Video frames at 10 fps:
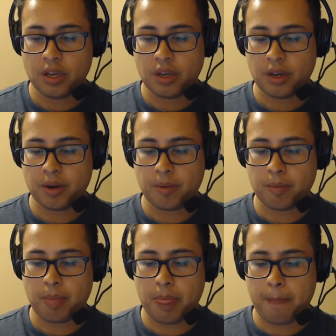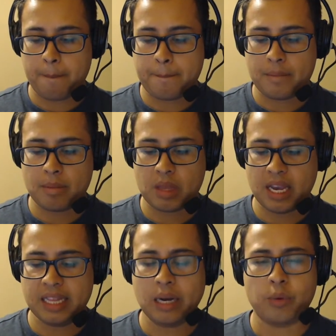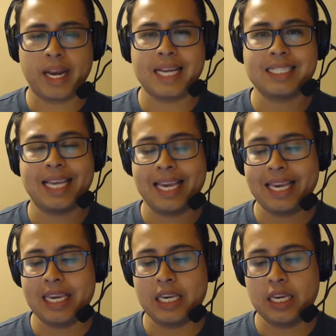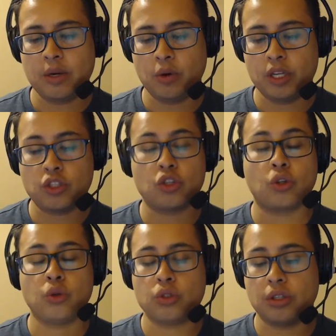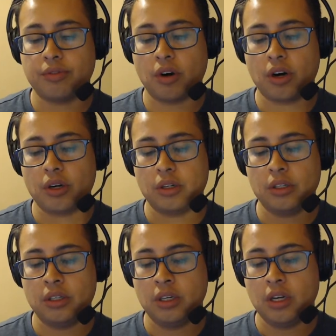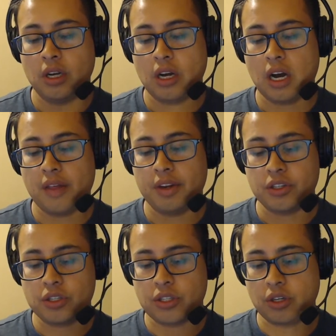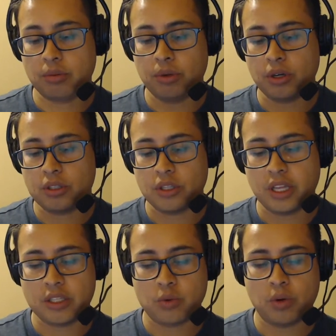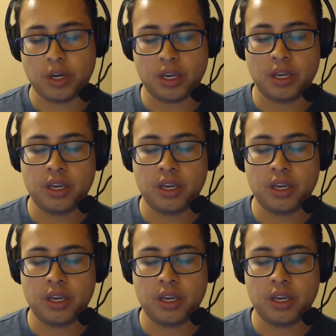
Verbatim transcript: Um, and that one has a exclusive art on their Steelbook, so that's why